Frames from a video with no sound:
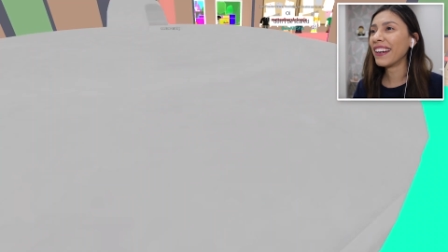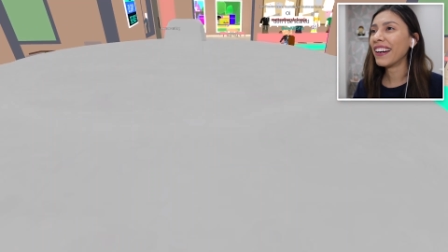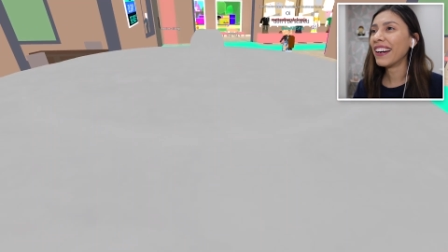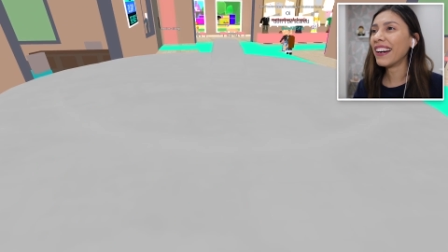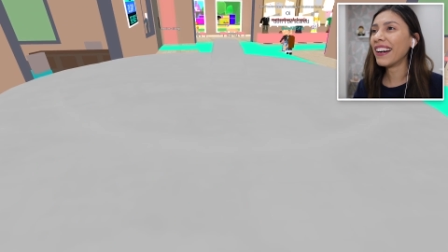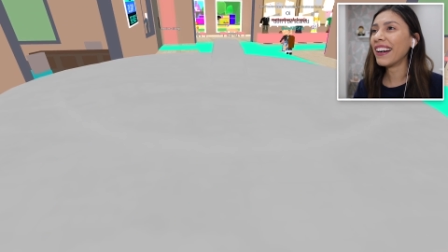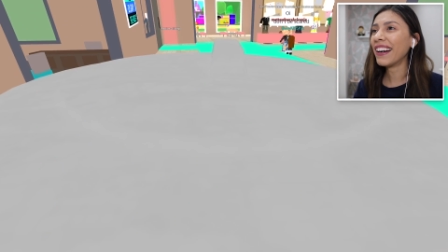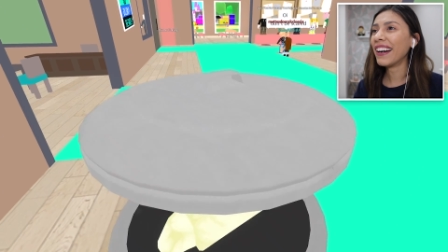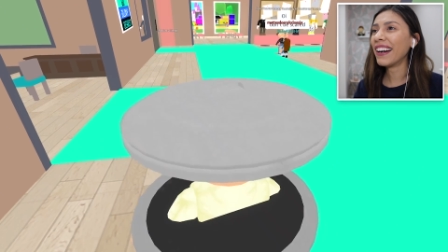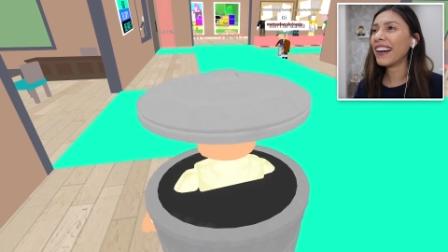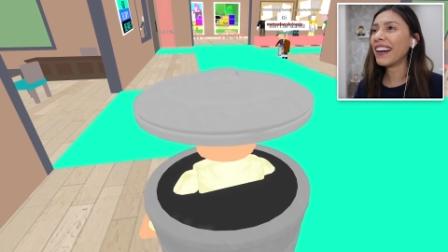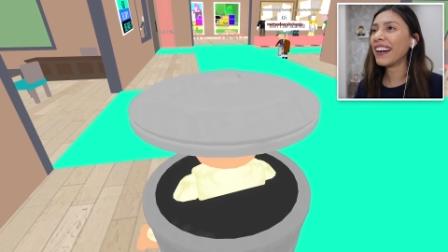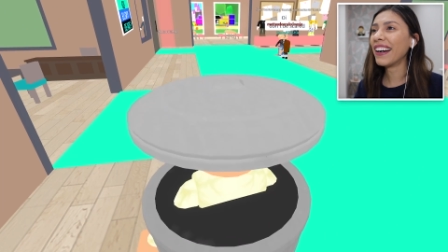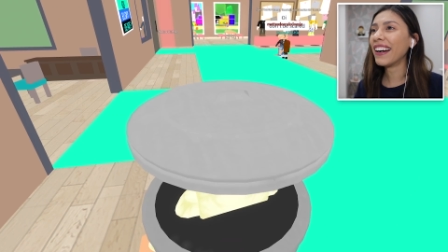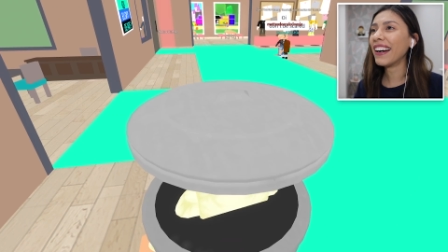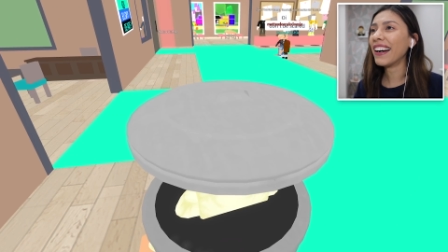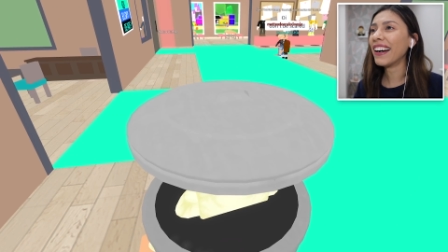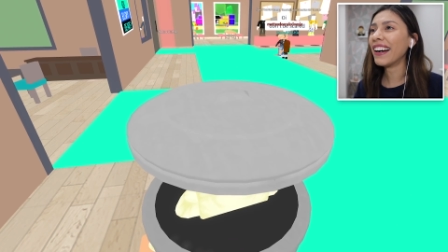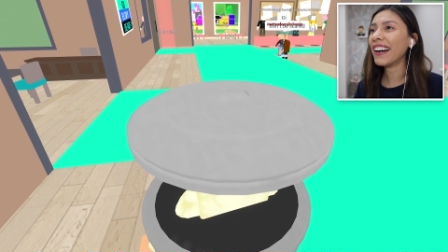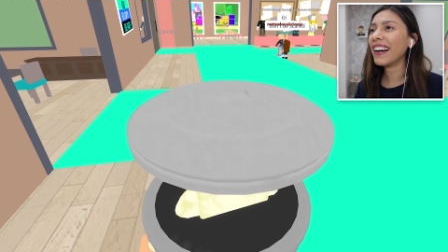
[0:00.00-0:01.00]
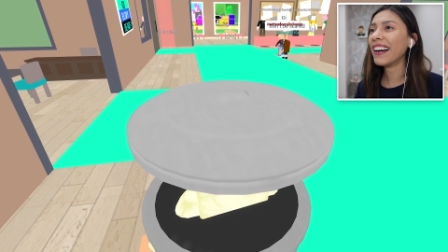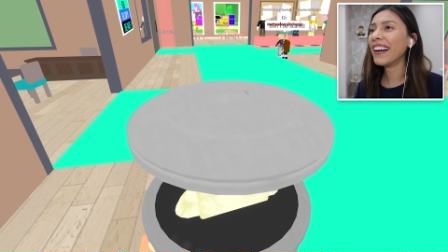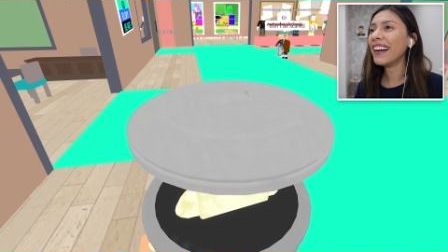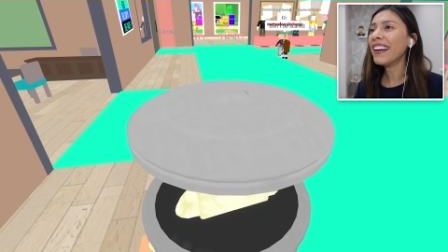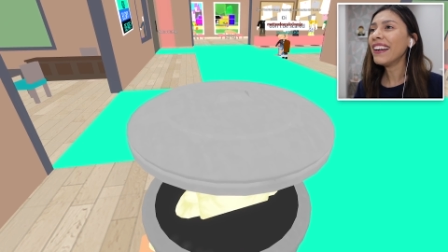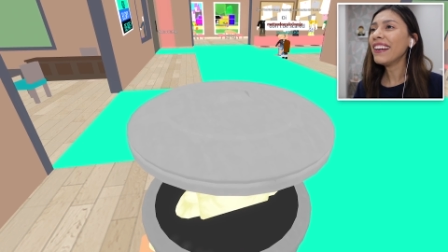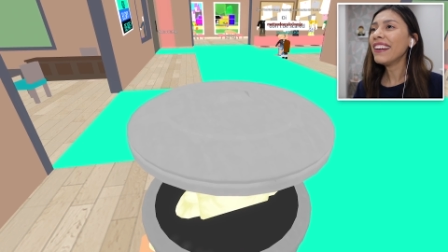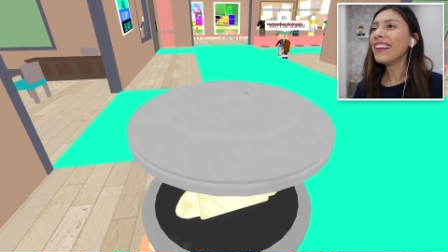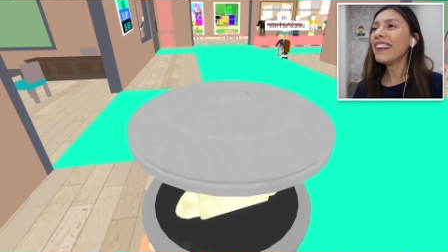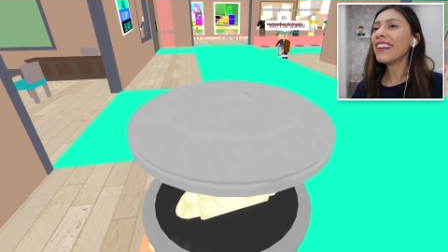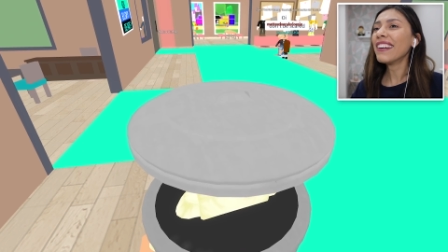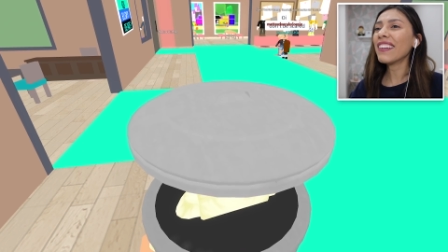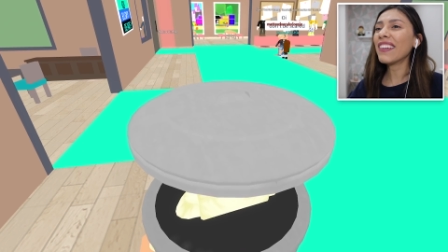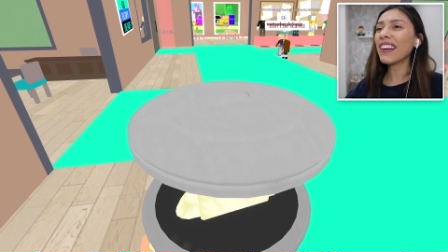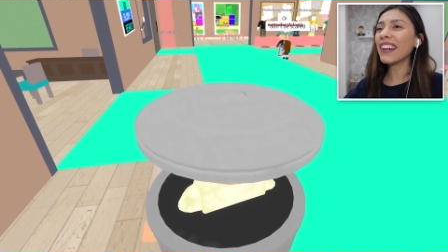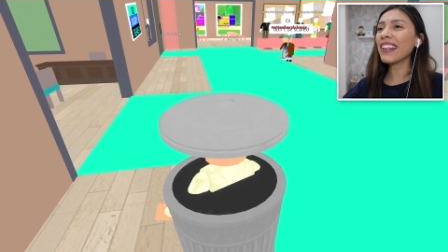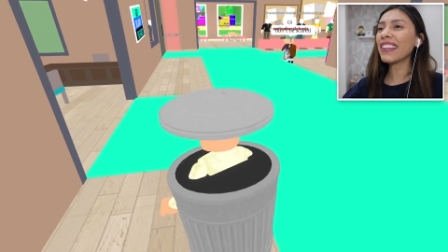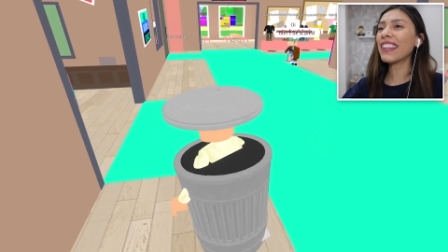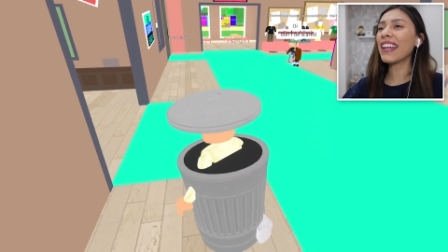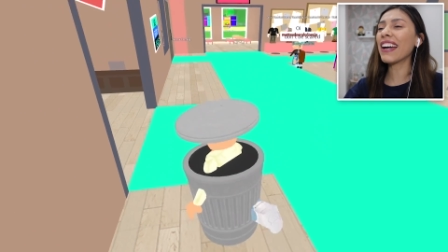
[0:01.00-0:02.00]

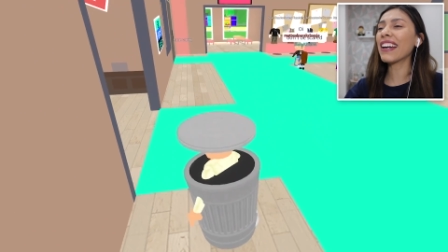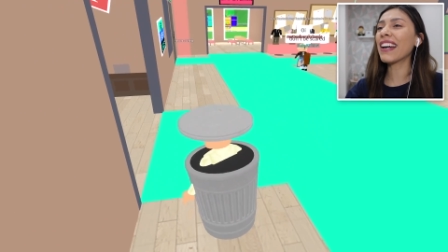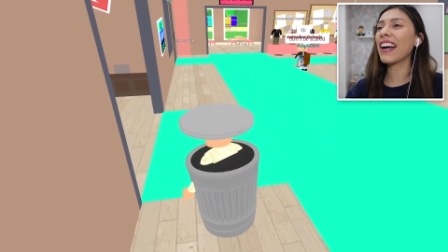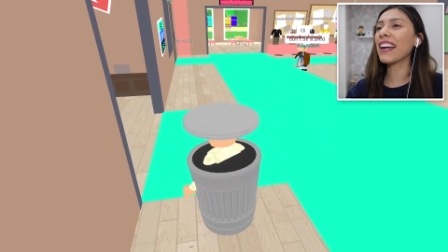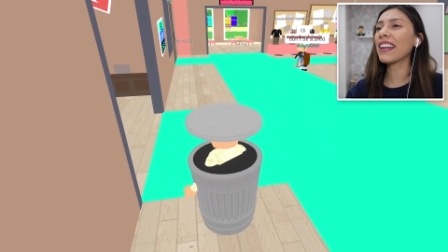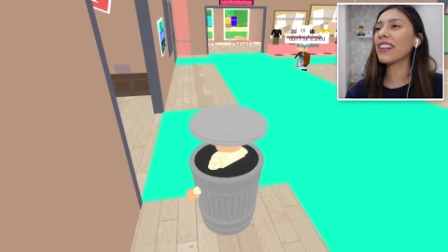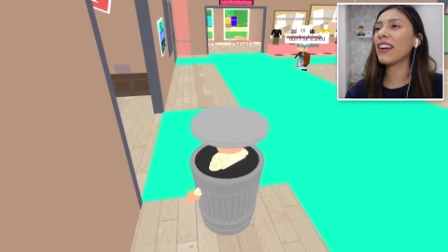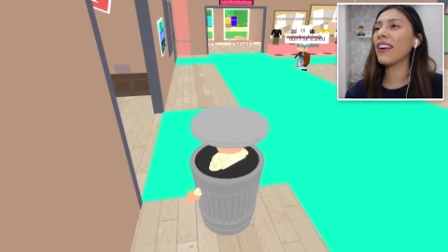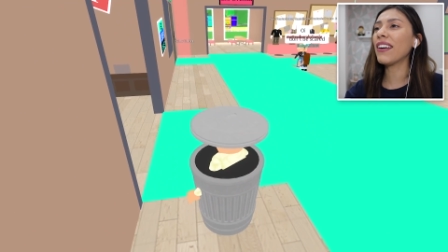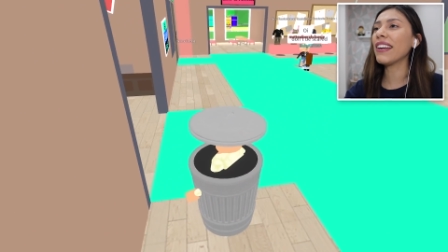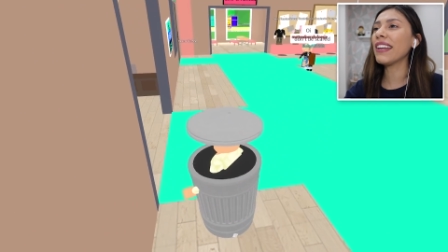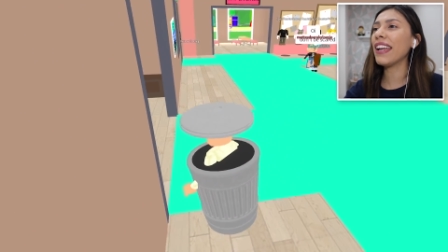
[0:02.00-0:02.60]
did that guy go?